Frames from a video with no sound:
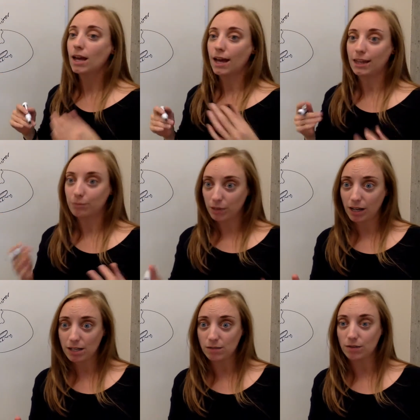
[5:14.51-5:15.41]
And
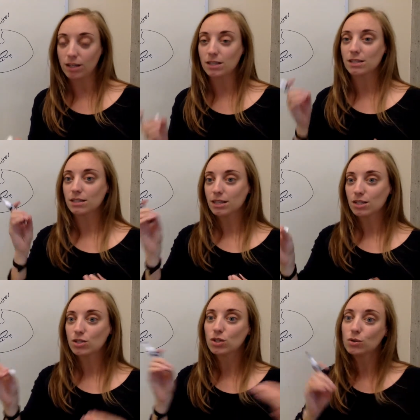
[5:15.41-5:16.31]
because of this,
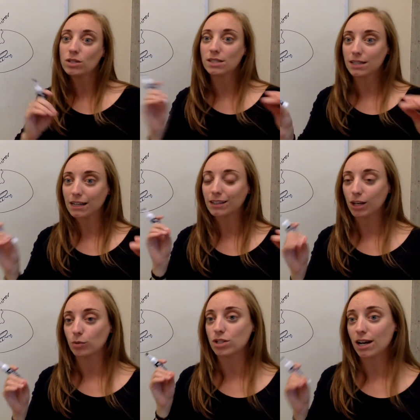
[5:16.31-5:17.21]
these two distinct
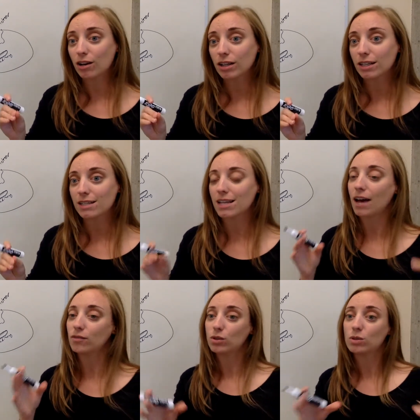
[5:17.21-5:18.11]
language areas
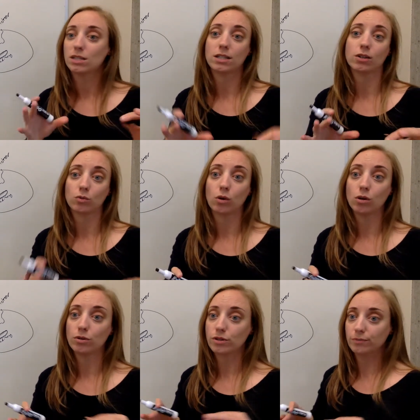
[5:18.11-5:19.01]
have two distinct
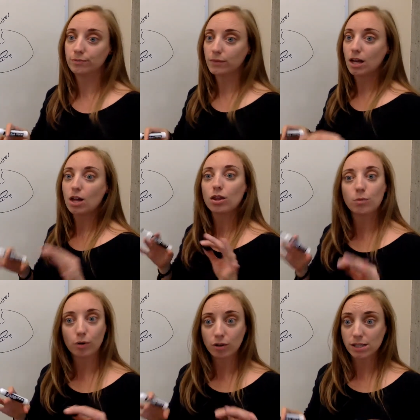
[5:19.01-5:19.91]
roles. The
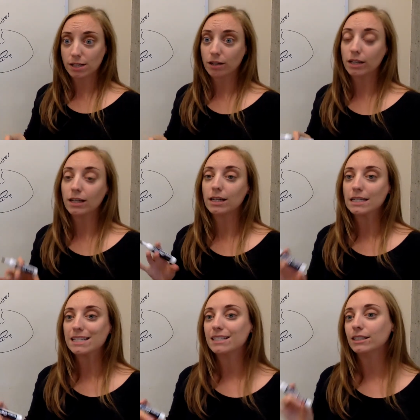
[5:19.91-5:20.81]
Broca's area
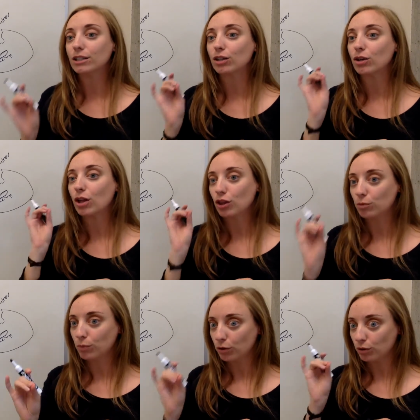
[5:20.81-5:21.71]
is near the
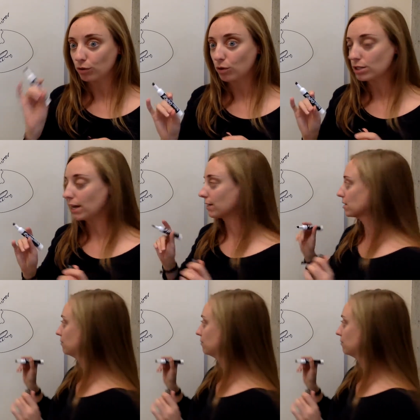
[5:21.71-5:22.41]
motor cortex,